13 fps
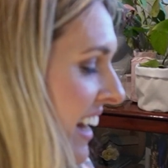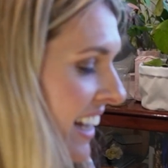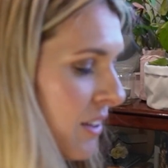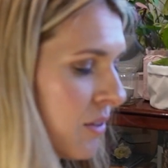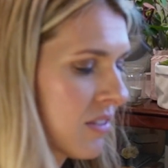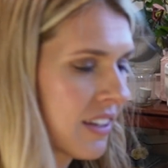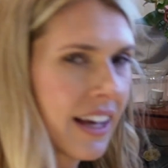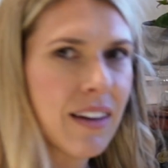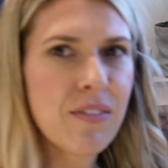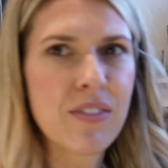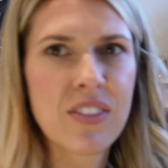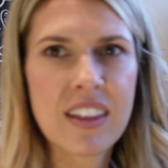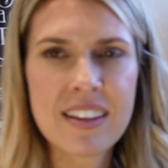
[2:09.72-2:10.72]
I also have
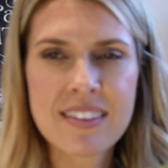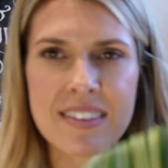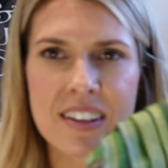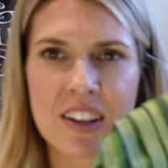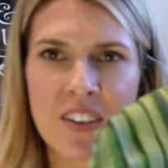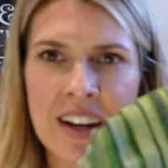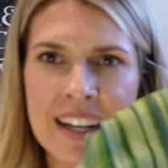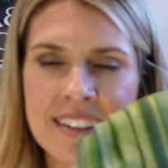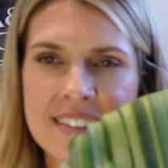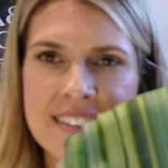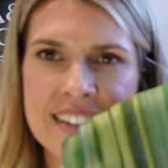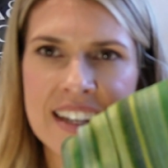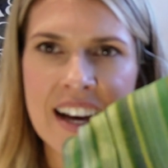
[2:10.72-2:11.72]
this green
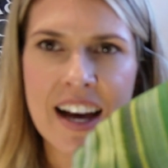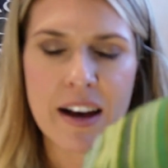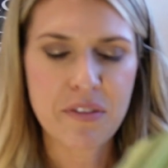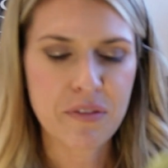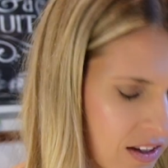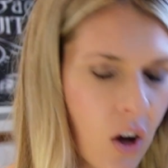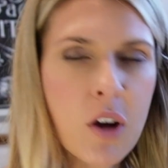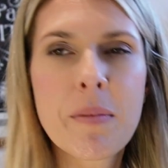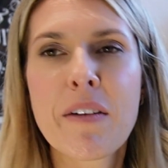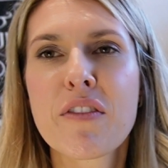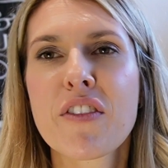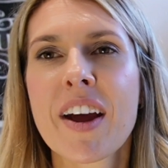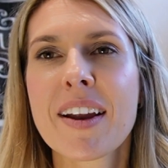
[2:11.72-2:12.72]
scarf. Oh, my
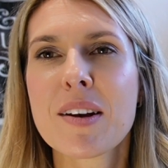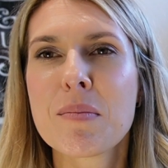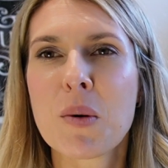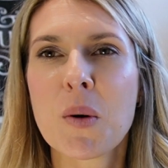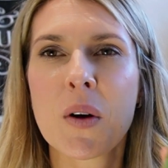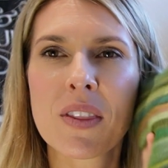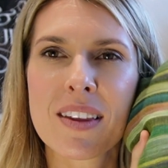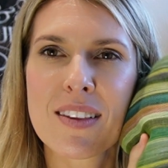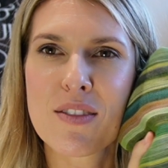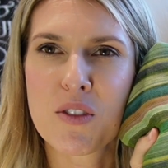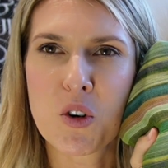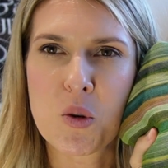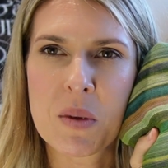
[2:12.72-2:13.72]
friend bought this
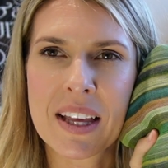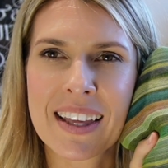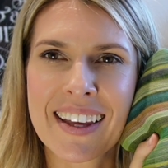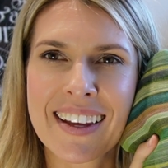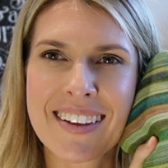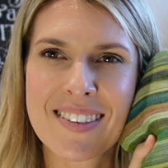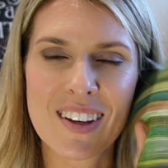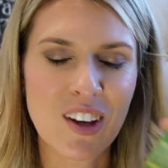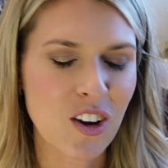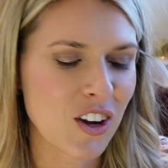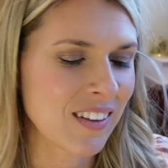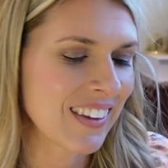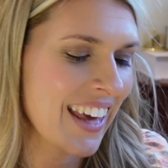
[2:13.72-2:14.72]
for me years
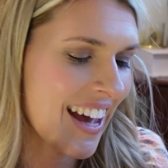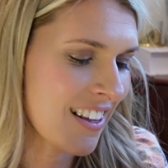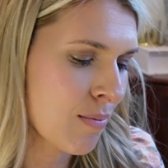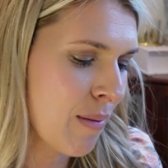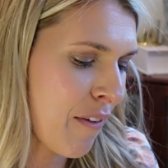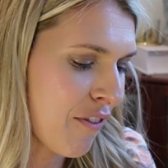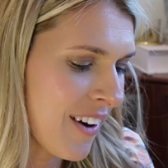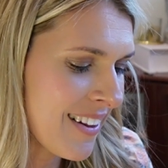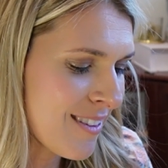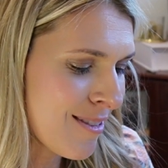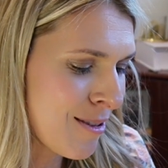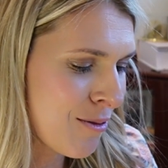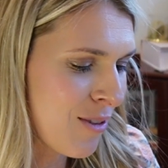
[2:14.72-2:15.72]
ago. Yes, my friend
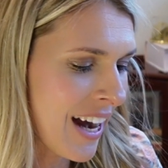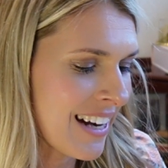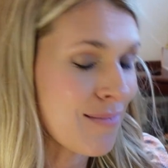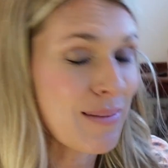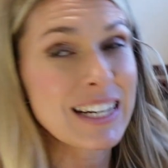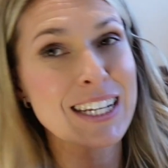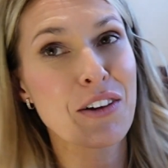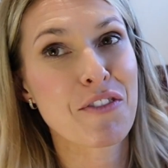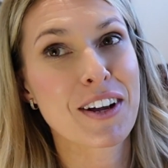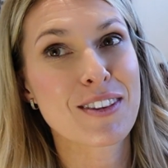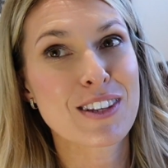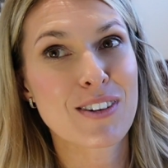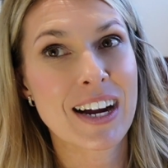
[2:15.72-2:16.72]
Serena, my dear
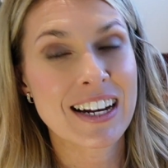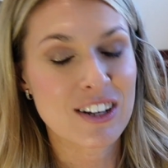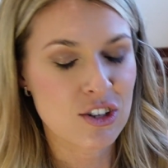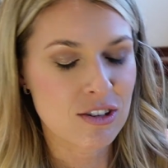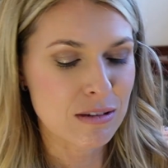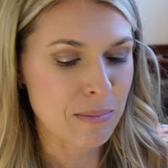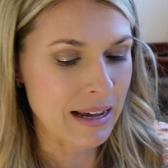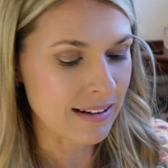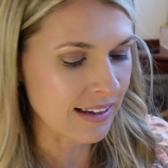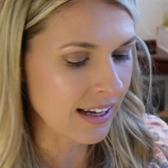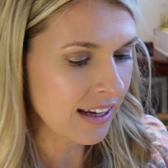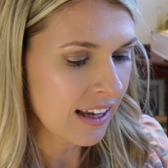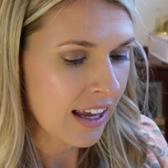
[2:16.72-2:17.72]
friend Serena, she's
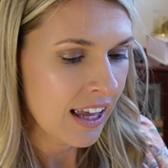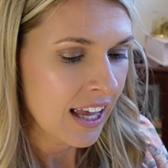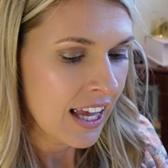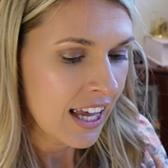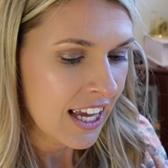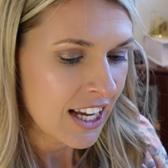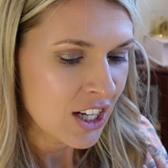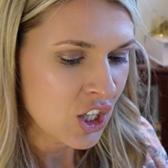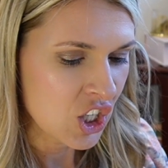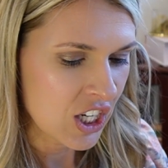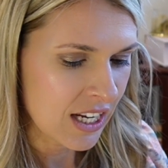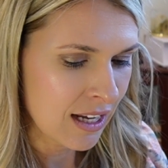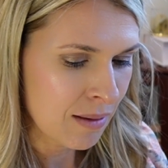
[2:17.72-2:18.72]
amazing.
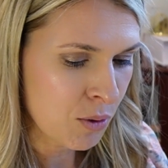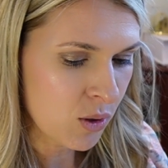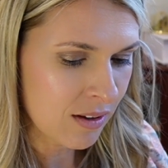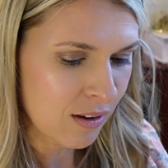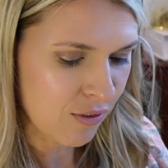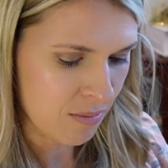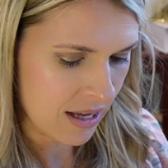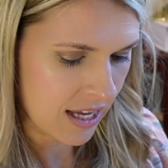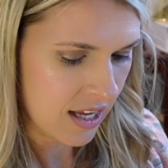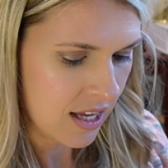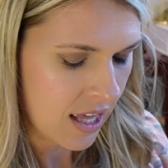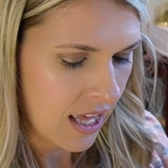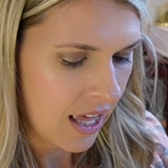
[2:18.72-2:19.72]
She bought this for
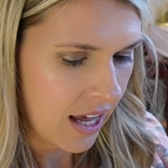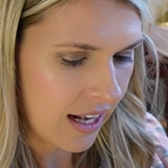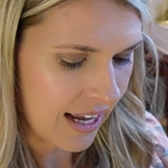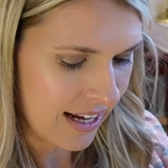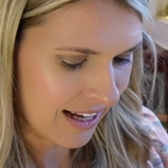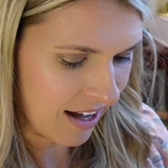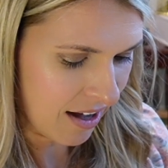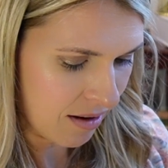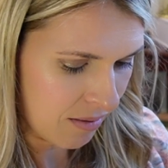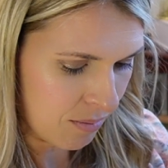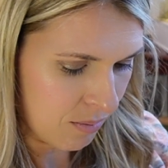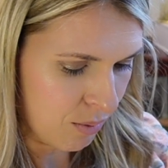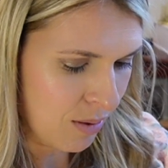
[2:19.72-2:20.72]
me, and I can't
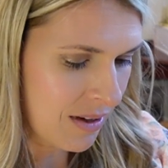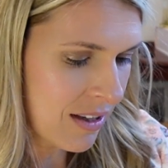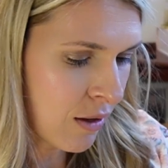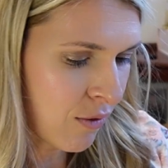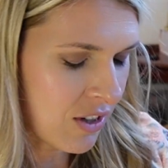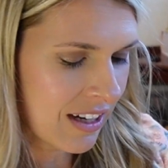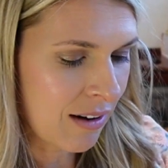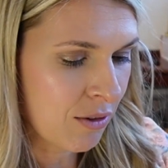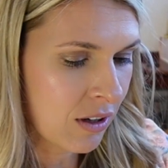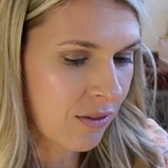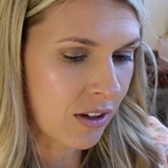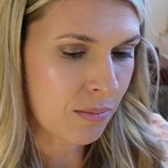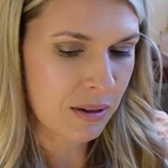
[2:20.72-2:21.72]
bring myself to get rid
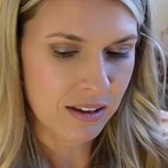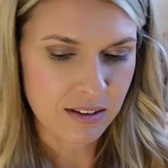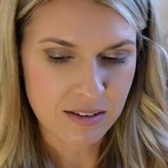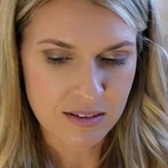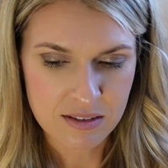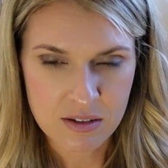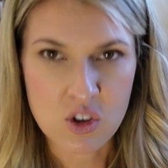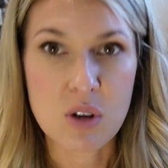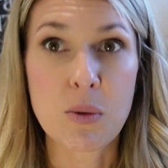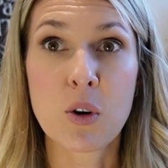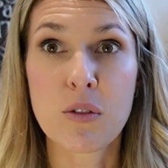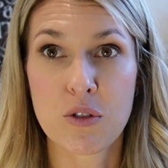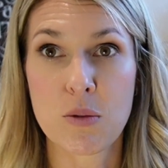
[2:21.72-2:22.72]
of it because she
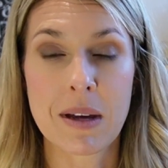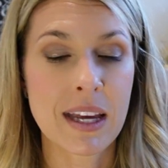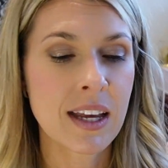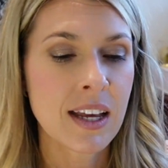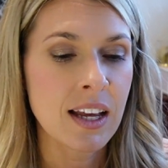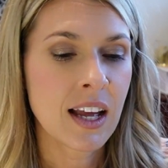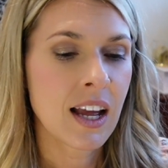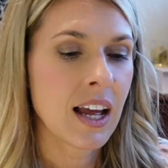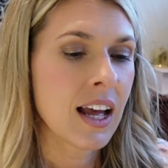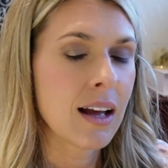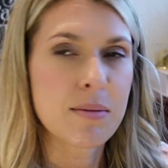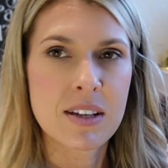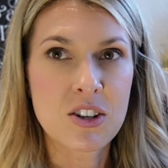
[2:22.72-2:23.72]
bought it for me.
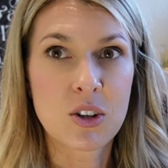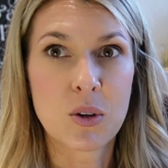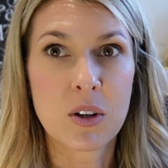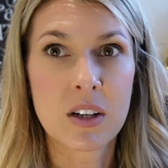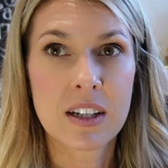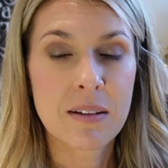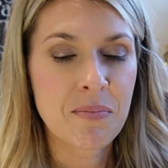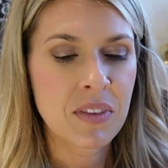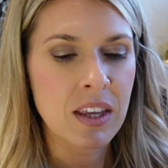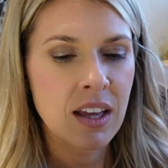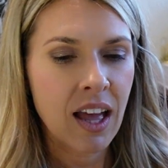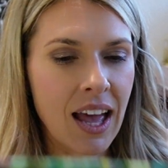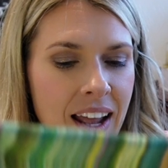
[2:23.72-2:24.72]
I'm such a hoarder.
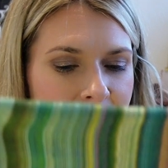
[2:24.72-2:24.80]
And